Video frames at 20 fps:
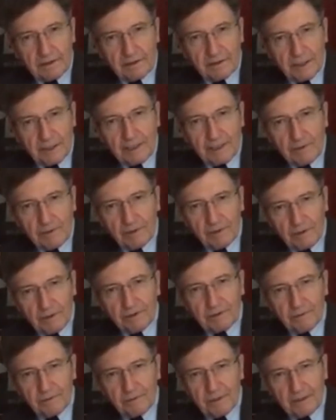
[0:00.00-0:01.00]
shallow
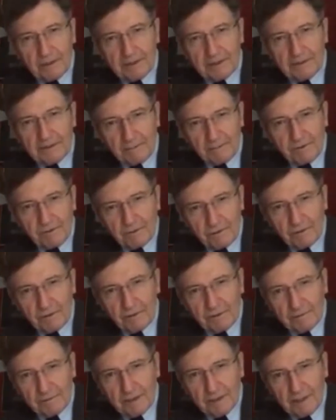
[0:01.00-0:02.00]
earth where there's
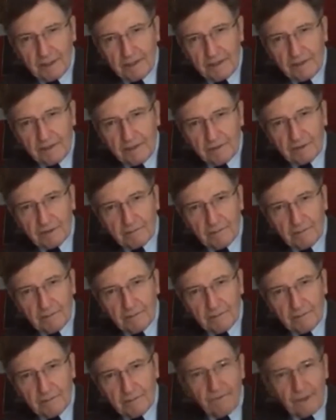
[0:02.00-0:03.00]
petroleum interests me
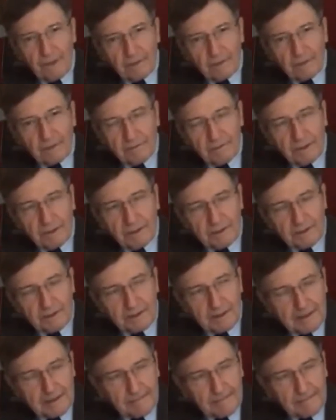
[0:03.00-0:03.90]
for the following reason.